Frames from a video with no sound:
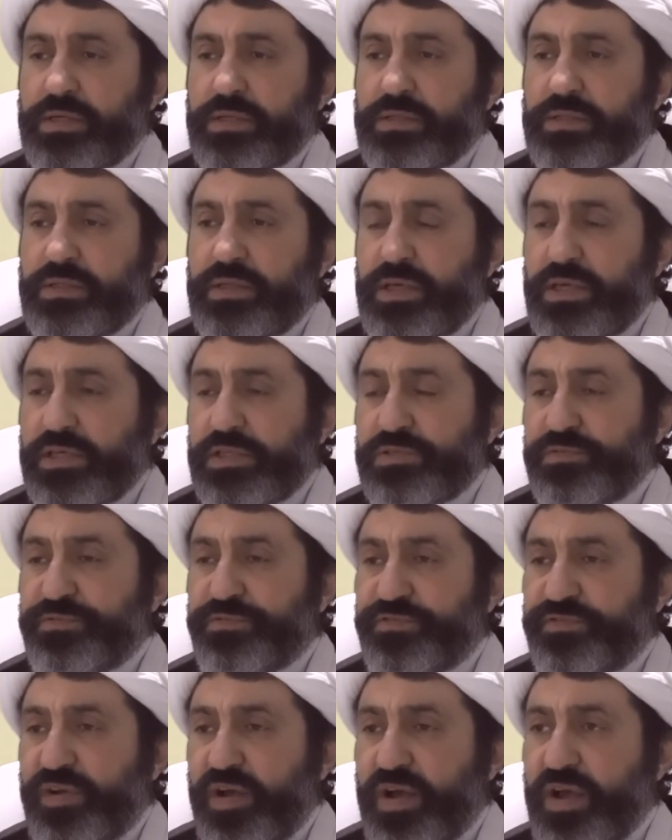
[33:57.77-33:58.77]
These
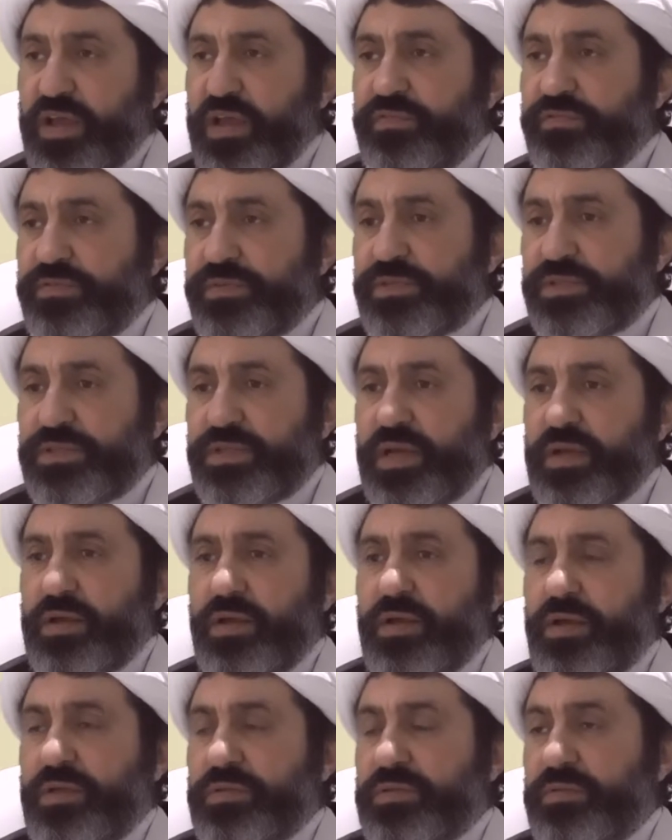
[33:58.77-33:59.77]
five
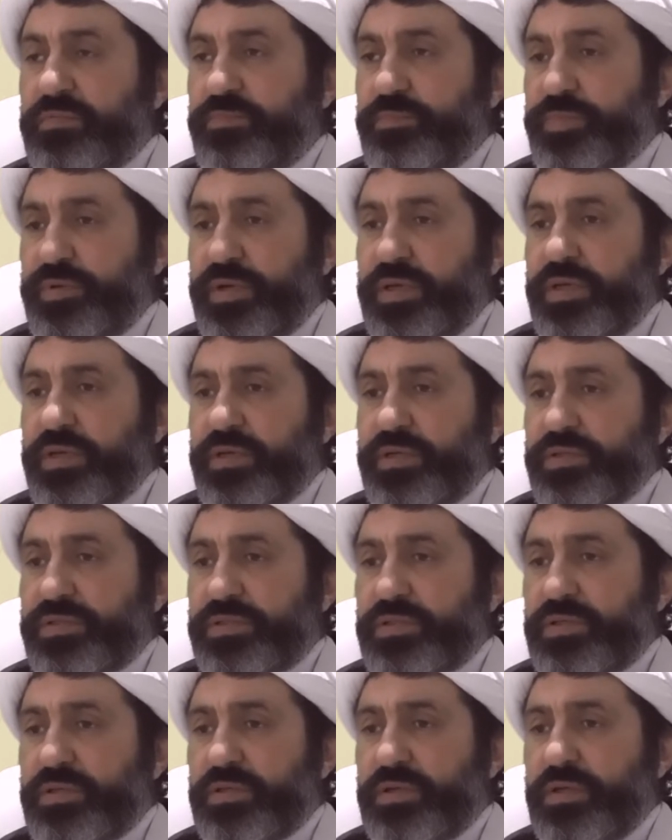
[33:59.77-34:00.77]
salat
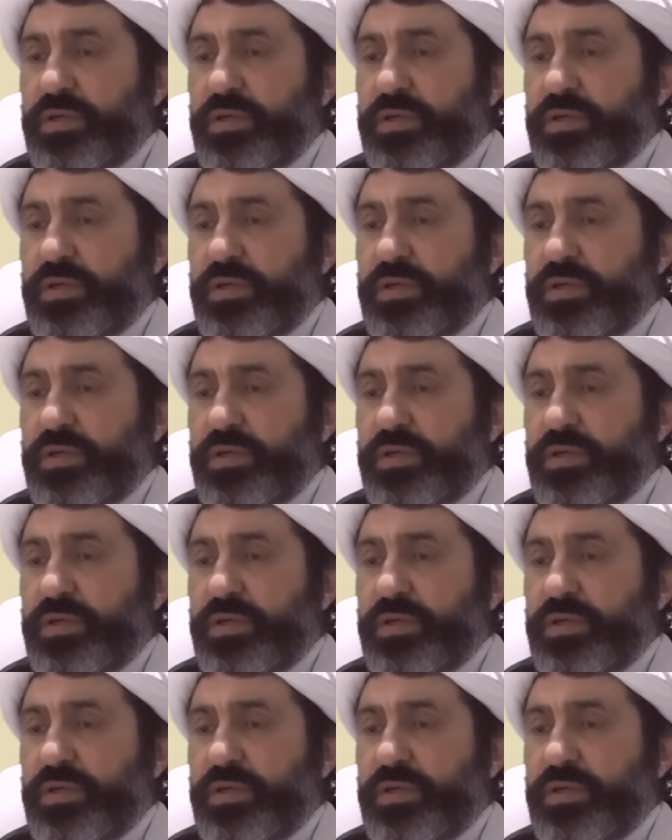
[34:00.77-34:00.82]
prayers